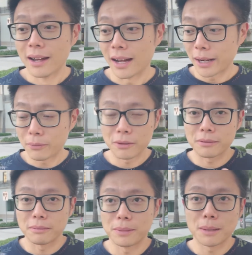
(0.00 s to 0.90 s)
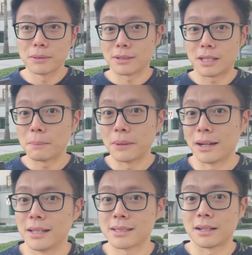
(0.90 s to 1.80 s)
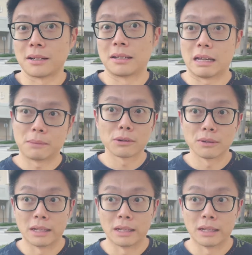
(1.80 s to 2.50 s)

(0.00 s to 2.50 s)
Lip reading: I won't be able to keep it unless I gamble like